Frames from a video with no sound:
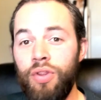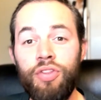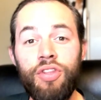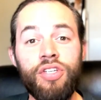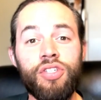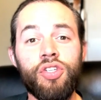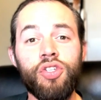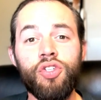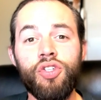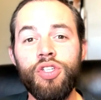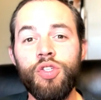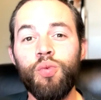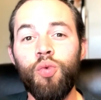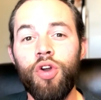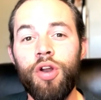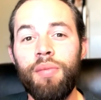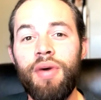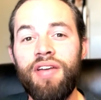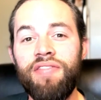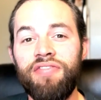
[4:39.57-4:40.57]
This is just
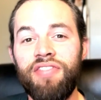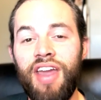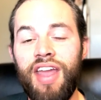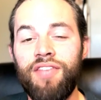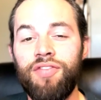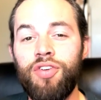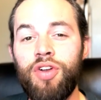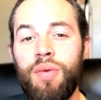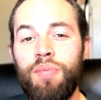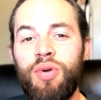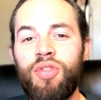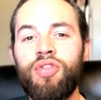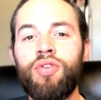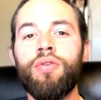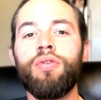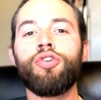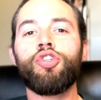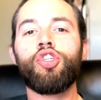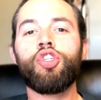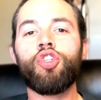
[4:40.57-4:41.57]
one of my favorite, but
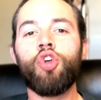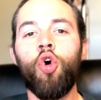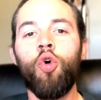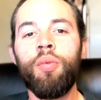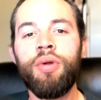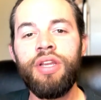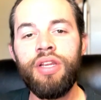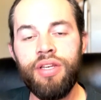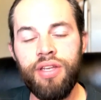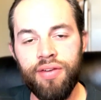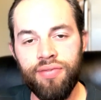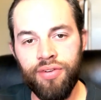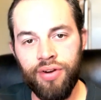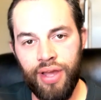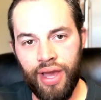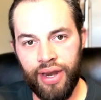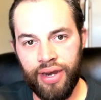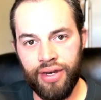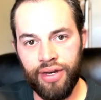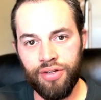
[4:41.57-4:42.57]
there are so many
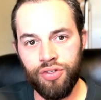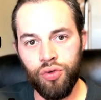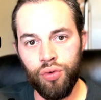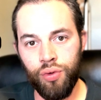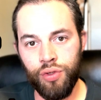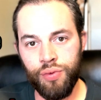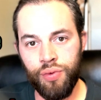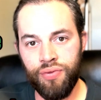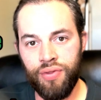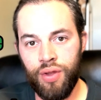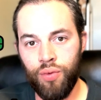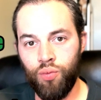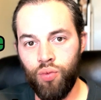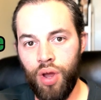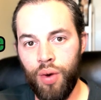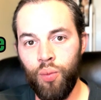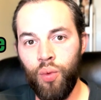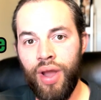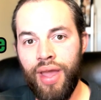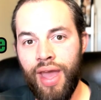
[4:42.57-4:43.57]
different editing tools within
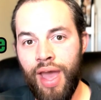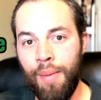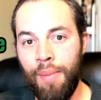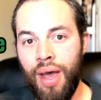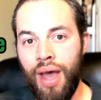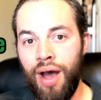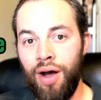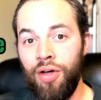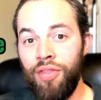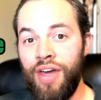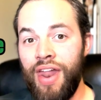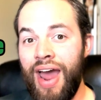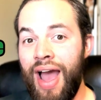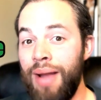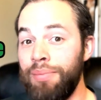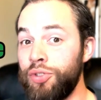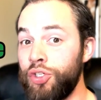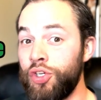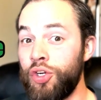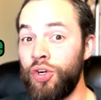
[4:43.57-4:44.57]
Runway ML that
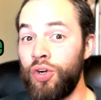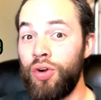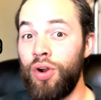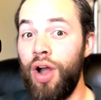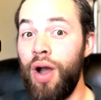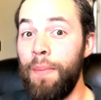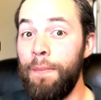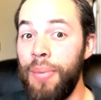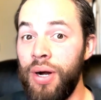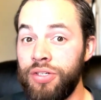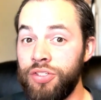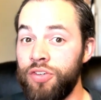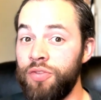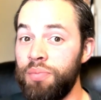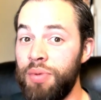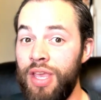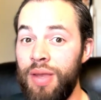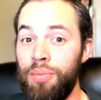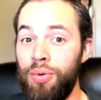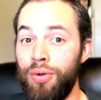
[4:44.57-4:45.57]
I'm sure a bunch of
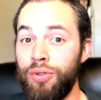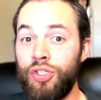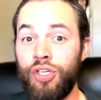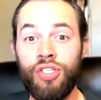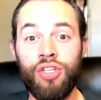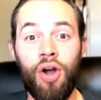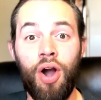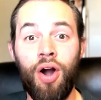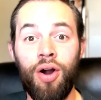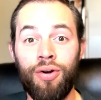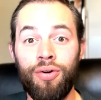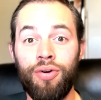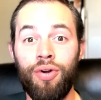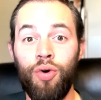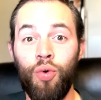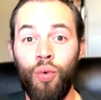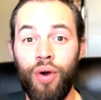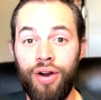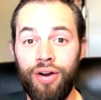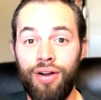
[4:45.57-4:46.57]
people just aren't
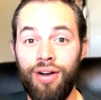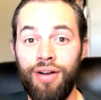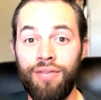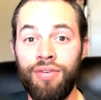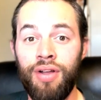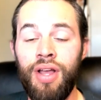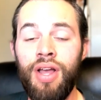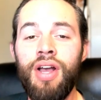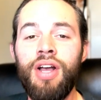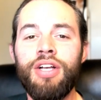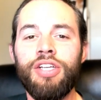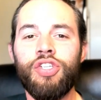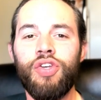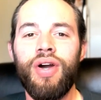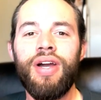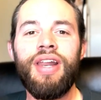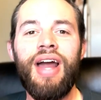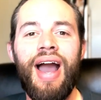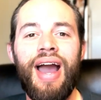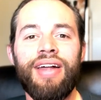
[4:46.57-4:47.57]
aware of. So
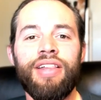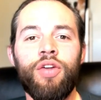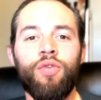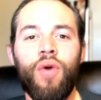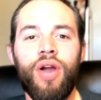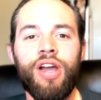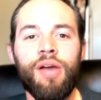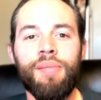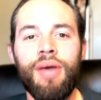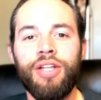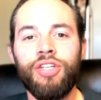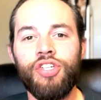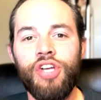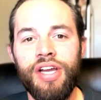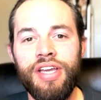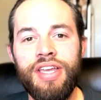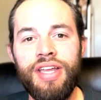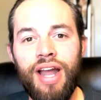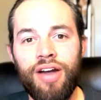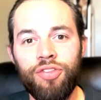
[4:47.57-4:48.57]
I'd highly recommend
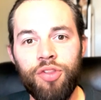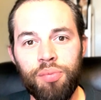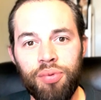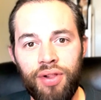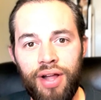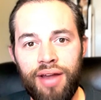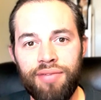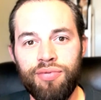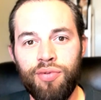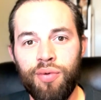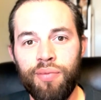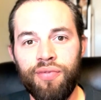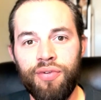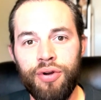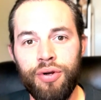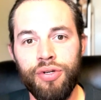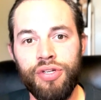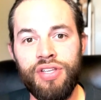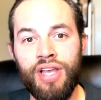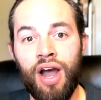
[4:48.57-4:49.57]
checking out the platform for
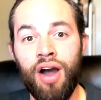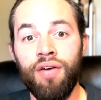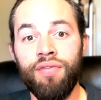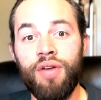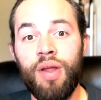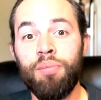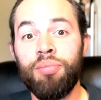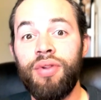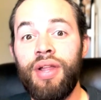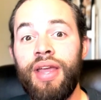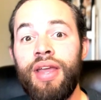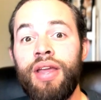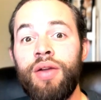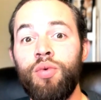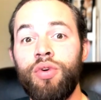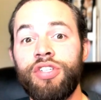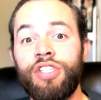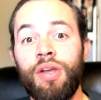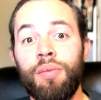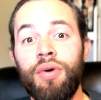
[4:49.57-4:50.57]
yourself and playing
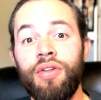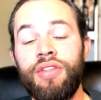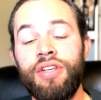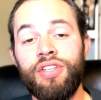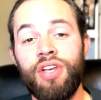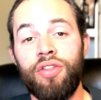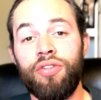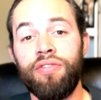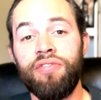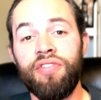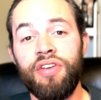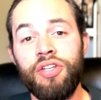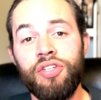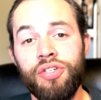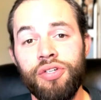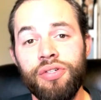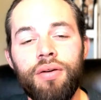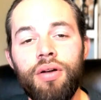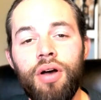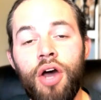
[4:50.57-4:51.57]
with some of these other
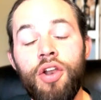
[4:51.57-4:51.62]
features.